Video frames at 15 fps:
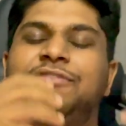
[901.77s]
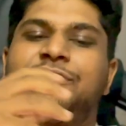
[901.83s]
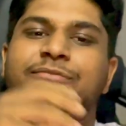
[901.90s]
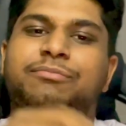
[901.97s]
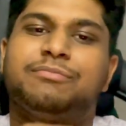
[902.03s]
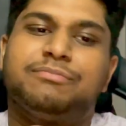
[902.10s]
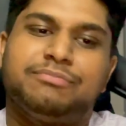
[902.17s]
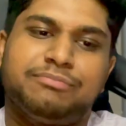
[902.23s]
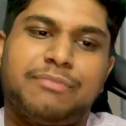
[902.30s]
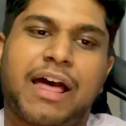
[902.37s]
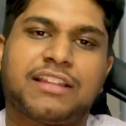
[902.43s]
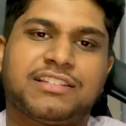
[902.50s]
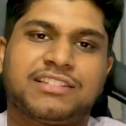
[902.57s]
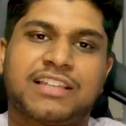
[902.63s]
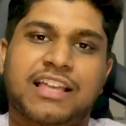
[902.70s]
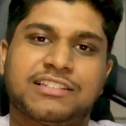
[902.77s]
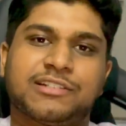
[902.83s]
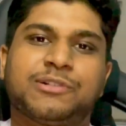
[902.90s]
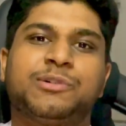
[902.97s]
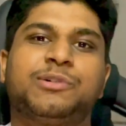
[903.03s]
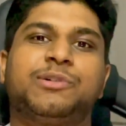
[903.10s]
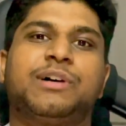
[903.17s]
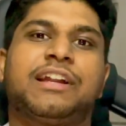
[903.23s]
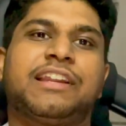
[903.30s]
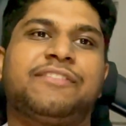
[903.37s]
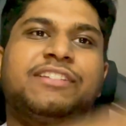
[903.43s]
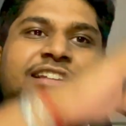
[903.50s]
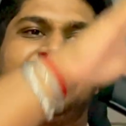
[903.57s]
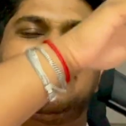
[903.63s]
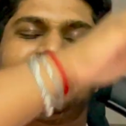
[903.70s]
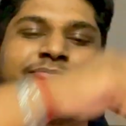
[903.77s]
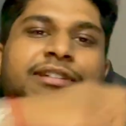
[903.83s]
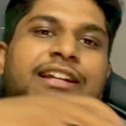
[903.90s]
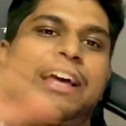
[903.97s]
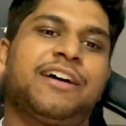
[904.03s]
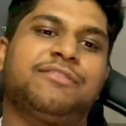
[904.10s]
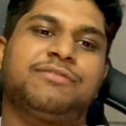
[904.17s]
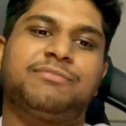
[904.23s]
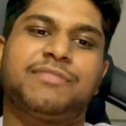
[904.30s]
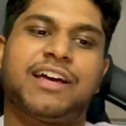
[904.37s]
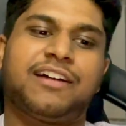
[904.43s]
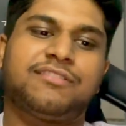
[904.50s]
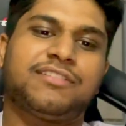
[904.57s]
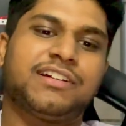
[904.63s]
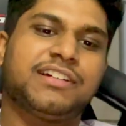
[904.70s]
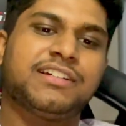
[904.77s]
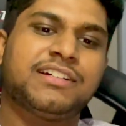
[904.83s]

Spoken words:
from maths as a core, and everything just spread out from that, right?